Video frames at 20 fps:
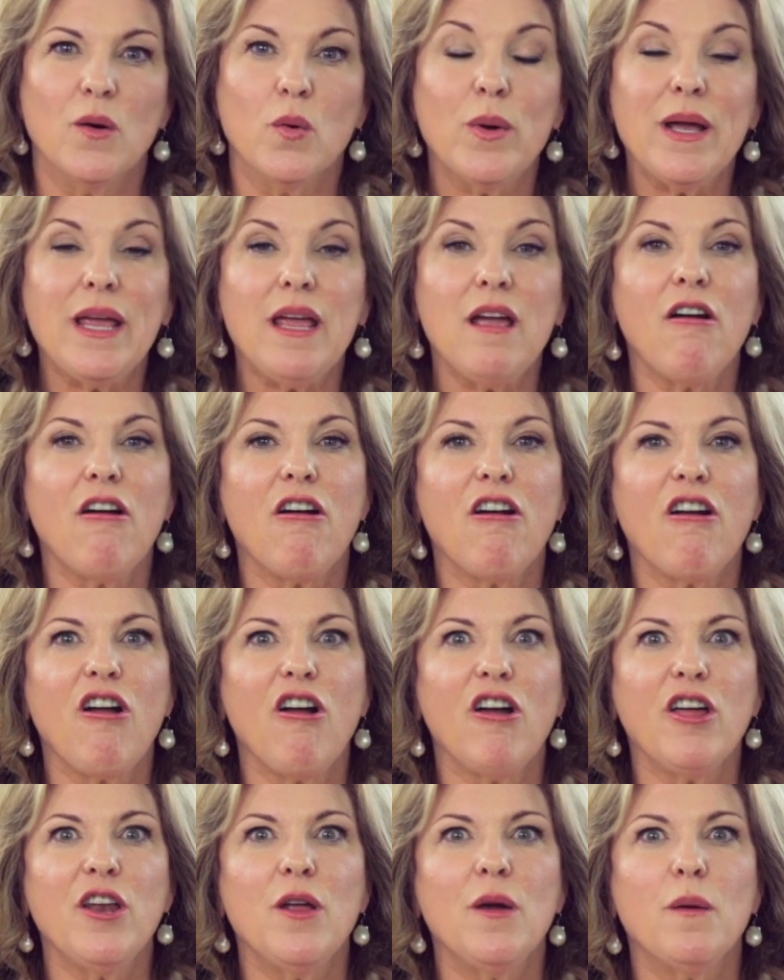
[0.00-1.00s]
We
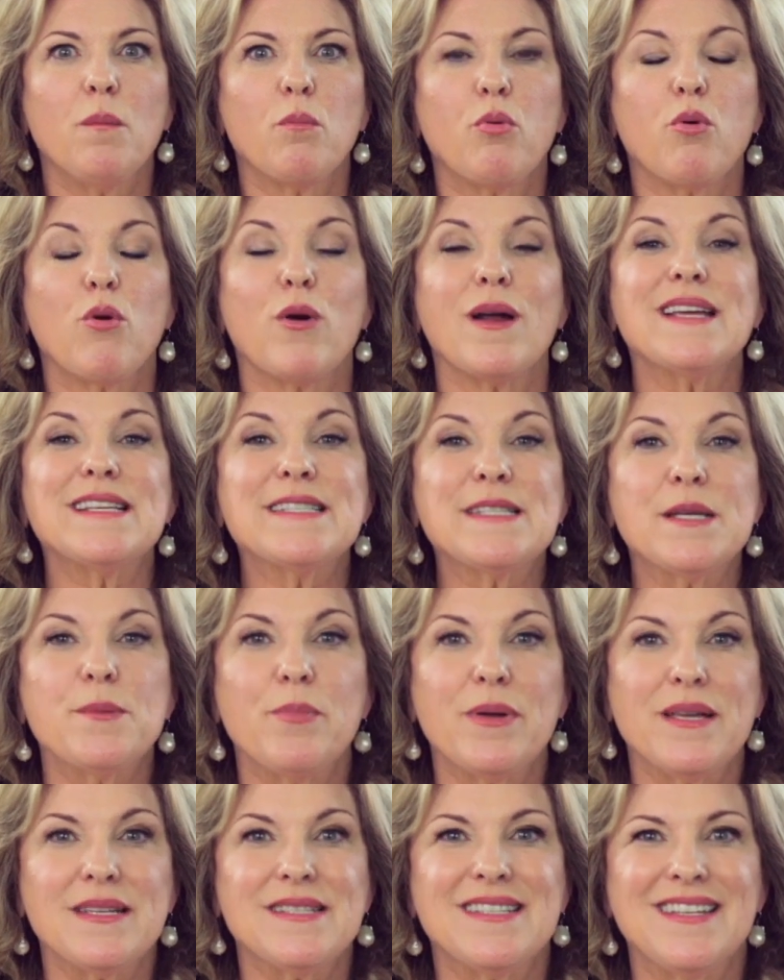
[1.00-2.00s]
are on a
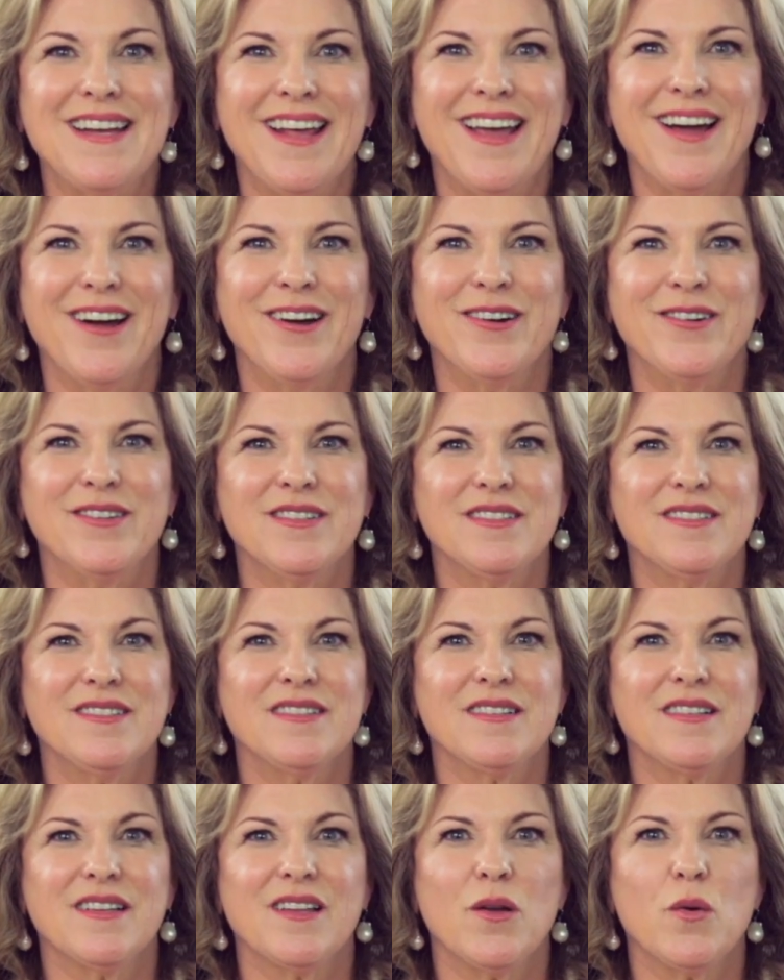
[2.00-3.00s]
precipice now.
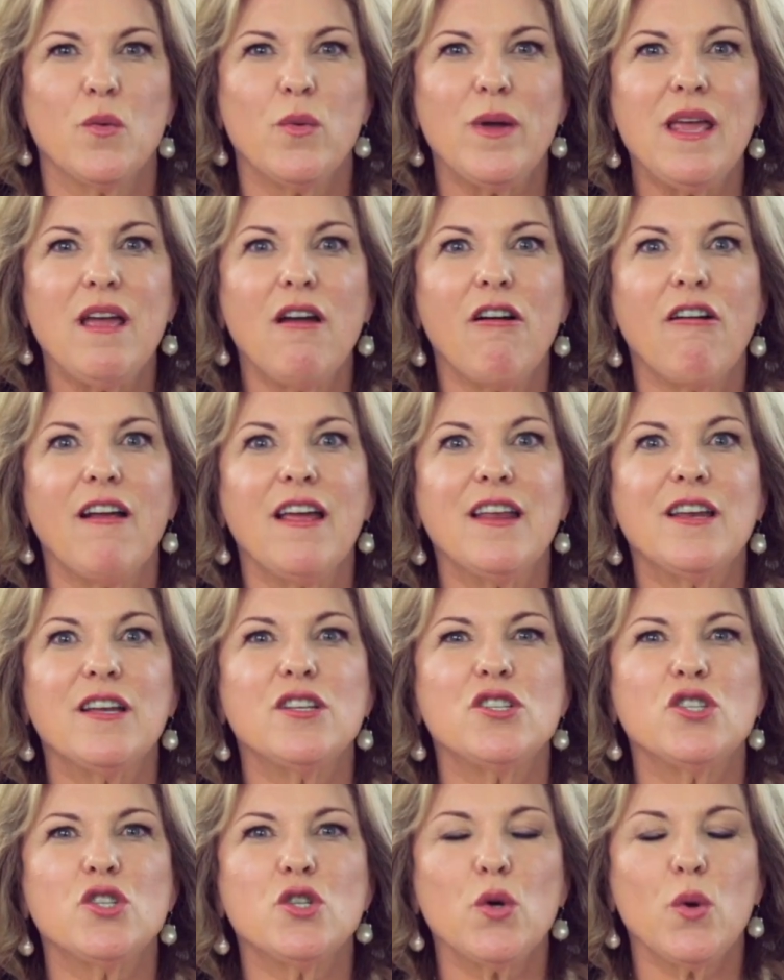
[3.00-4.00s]
We are at a
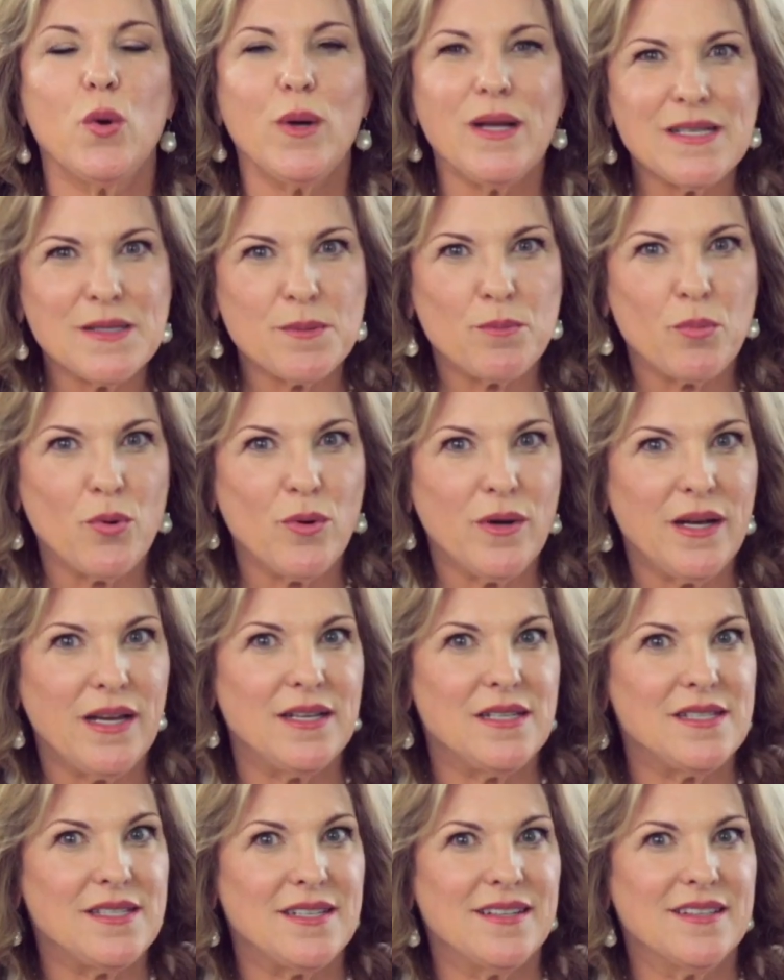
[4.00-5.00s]
choice
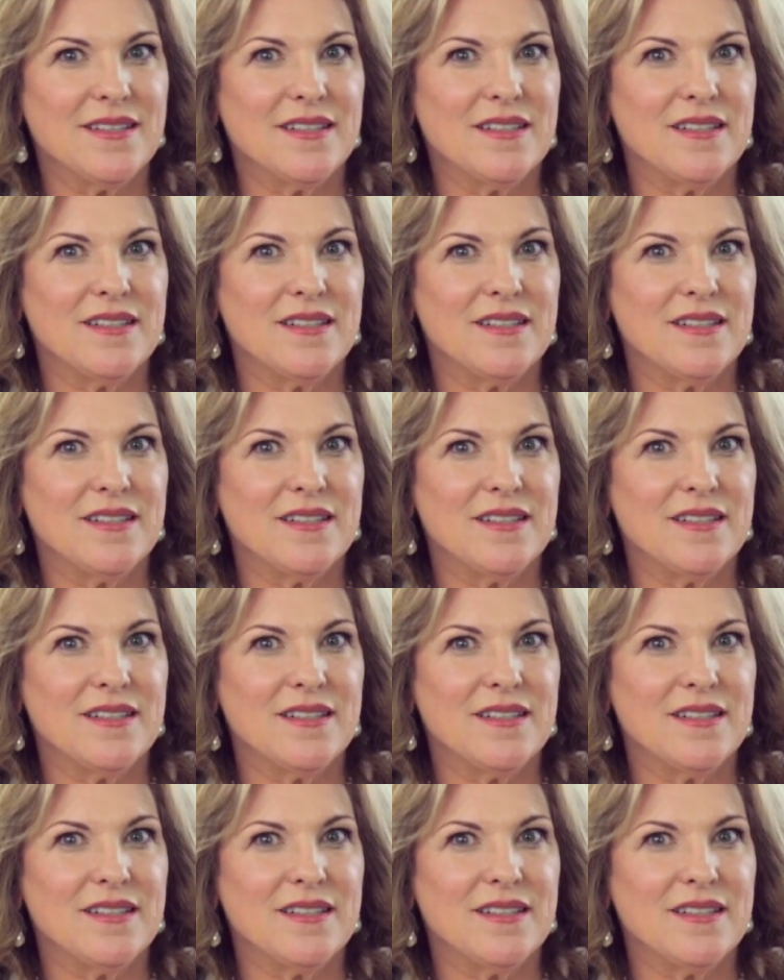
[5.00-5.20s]
point